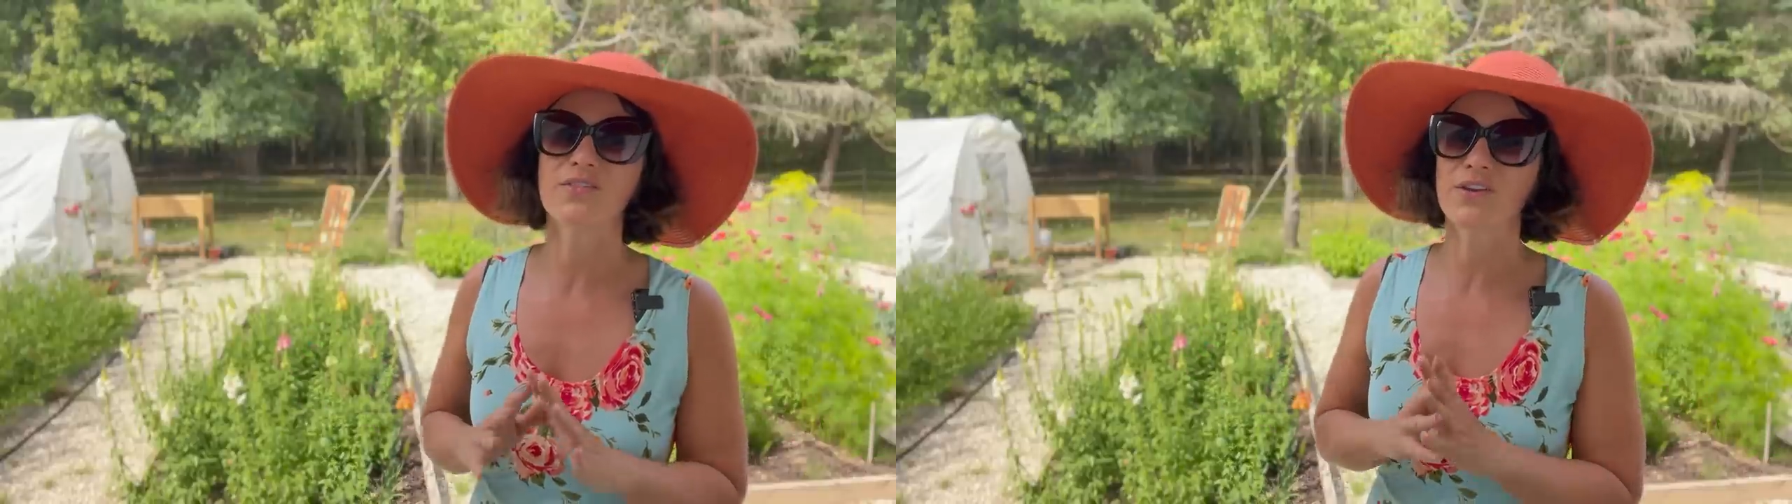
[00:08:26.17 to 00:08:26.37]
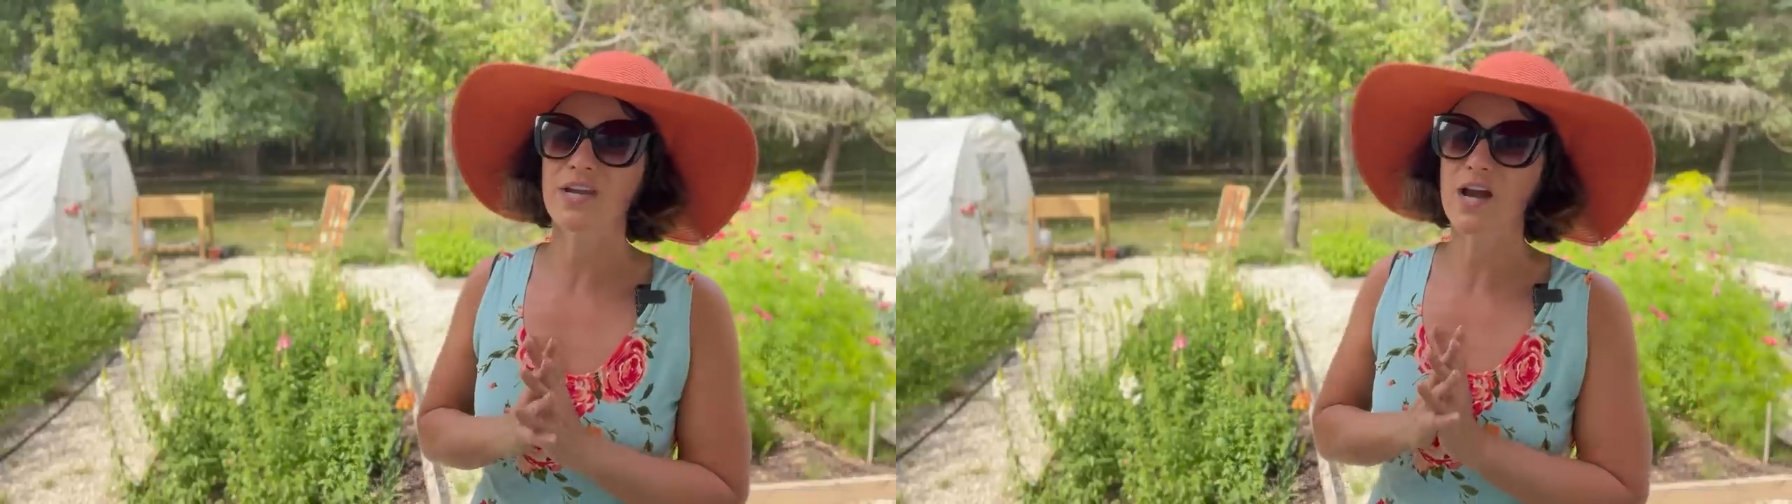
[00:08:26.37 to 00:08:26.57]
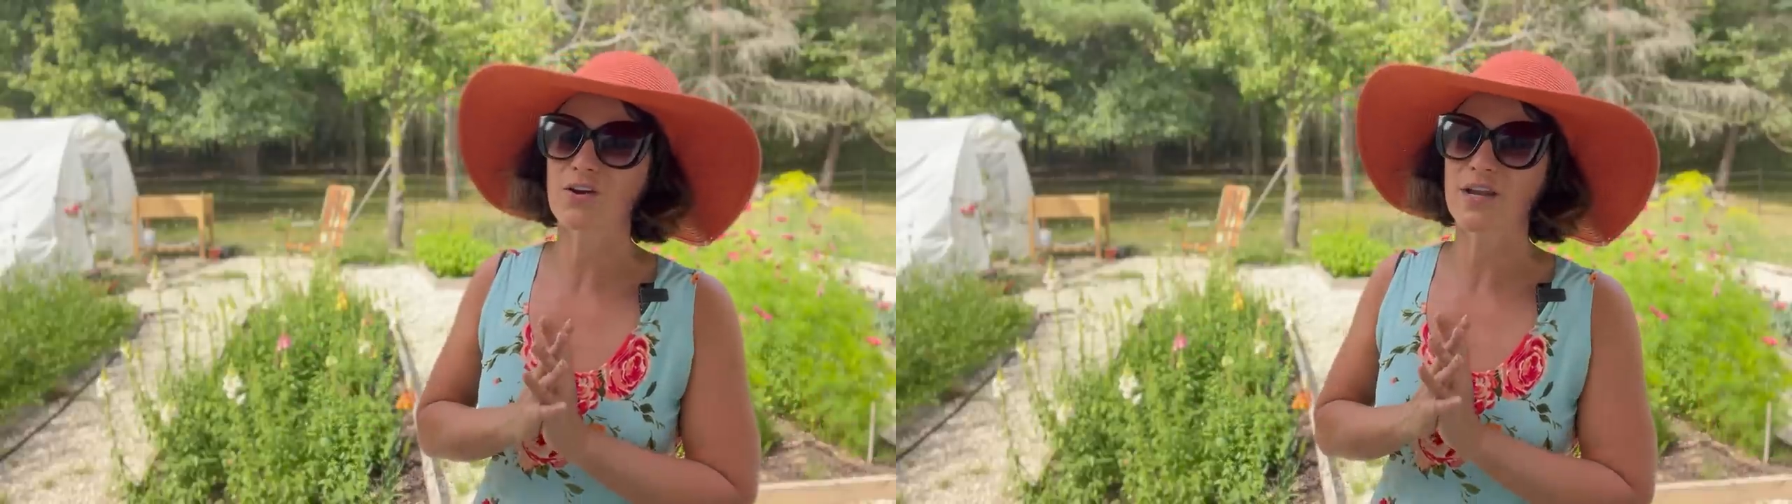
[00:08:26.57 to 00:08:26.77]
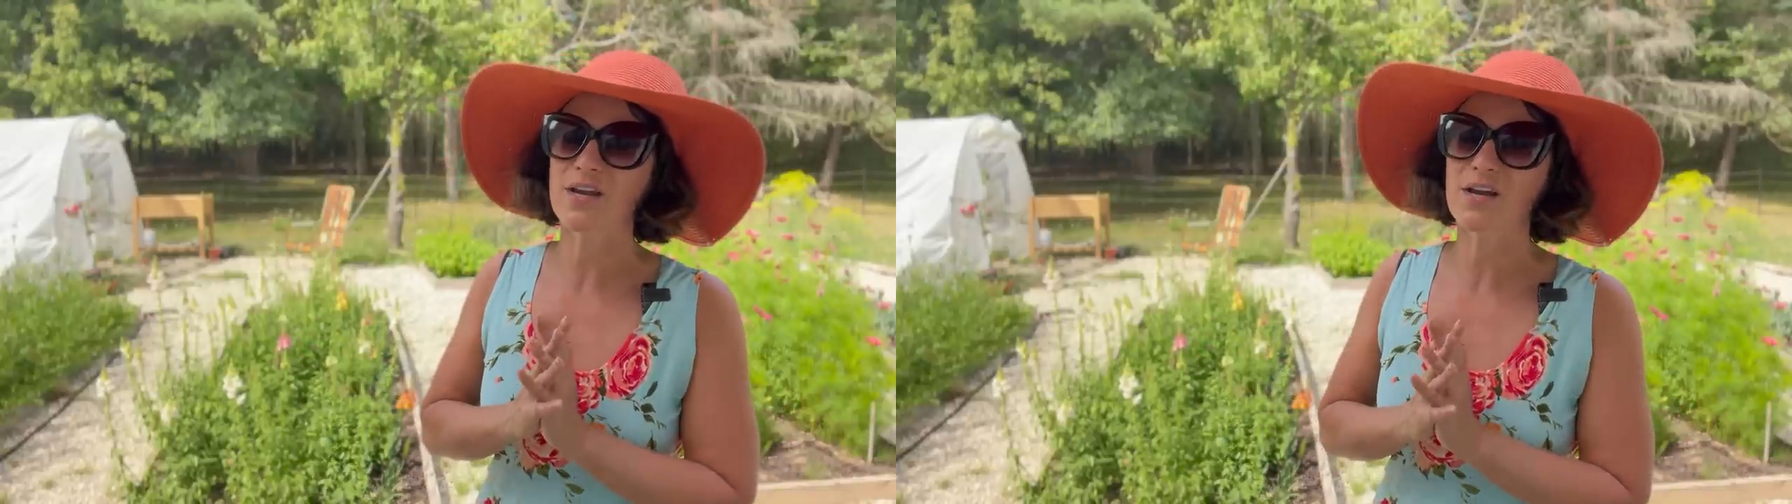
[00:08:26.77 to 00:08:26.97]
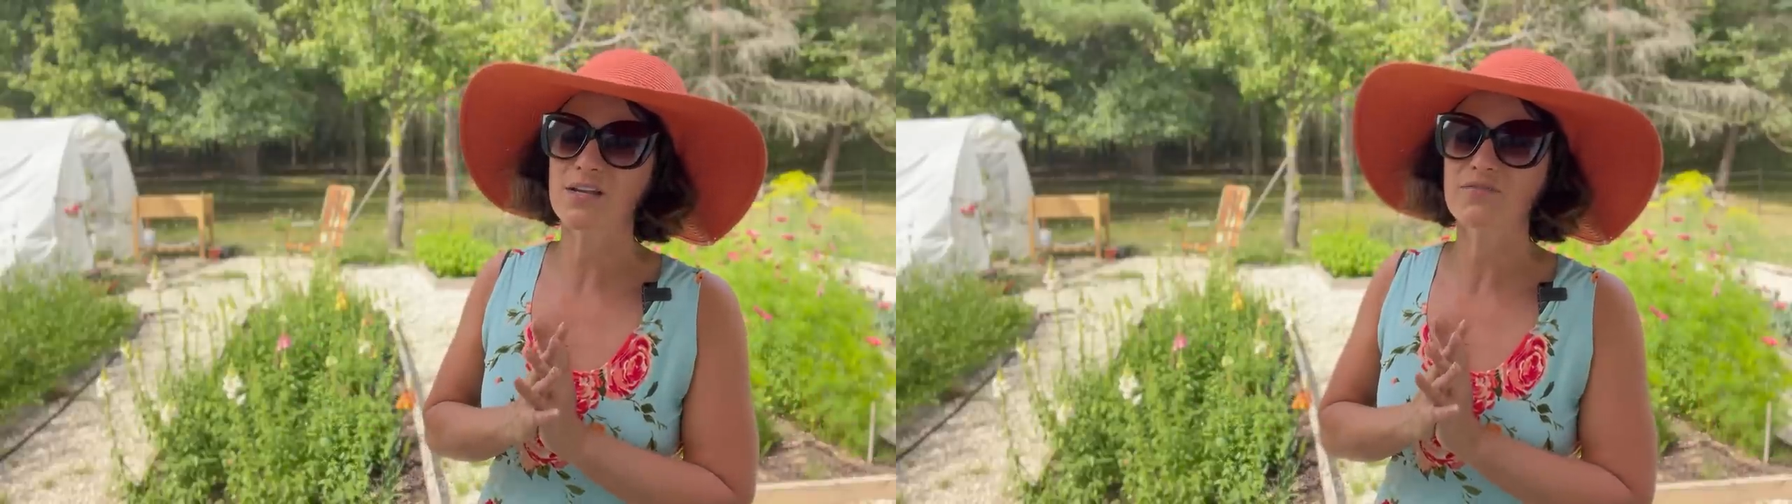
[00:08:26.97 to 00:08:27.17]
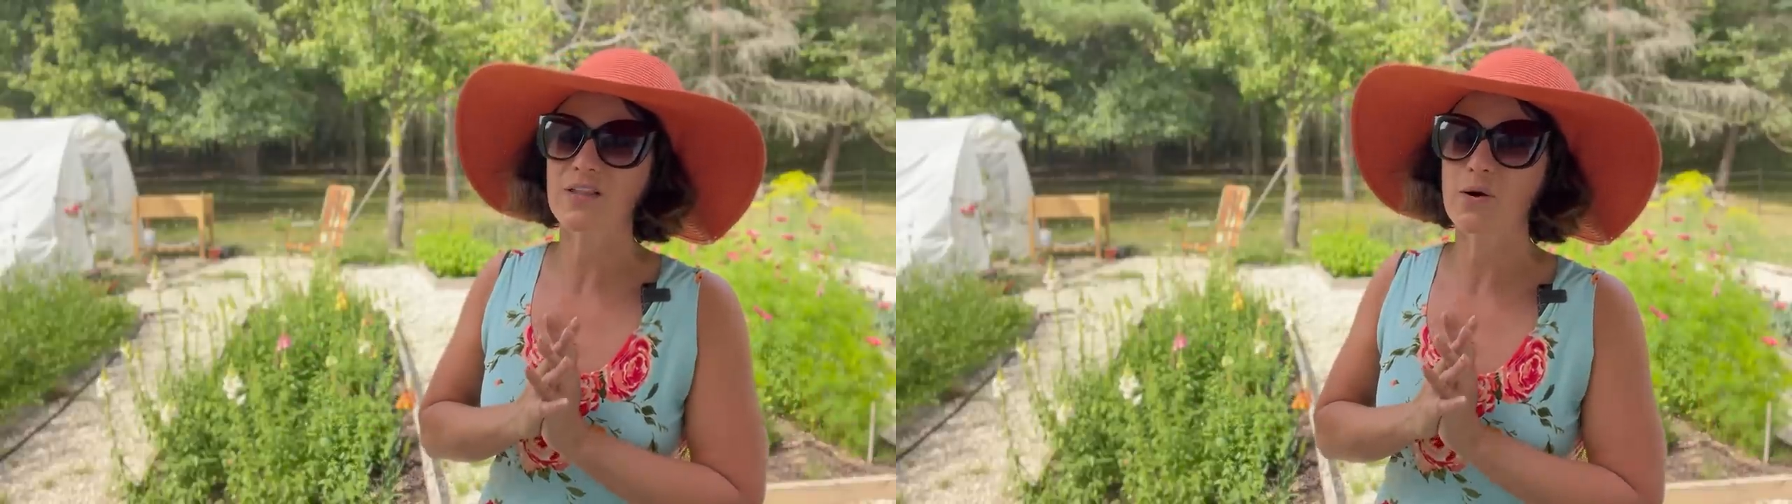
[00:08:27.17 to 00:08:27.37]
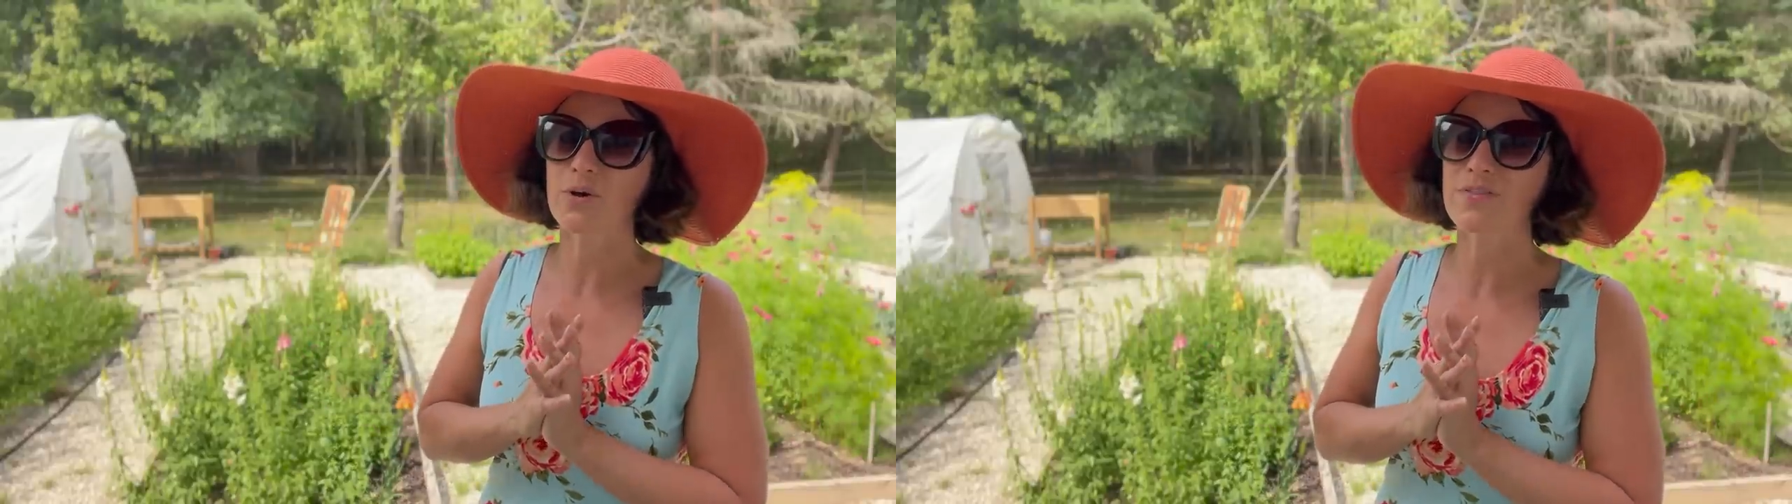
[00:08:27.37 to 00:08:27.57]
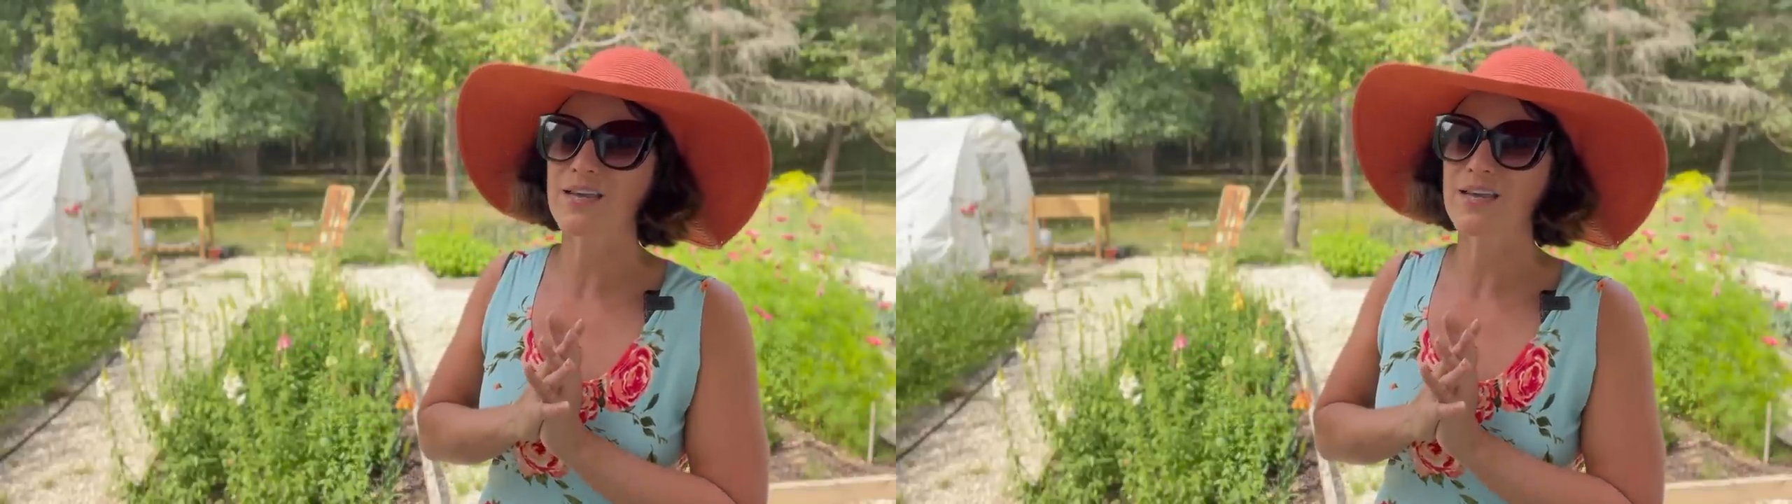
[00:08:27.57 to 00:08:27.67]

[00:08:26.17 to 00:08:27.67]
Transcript: They are a cutting flower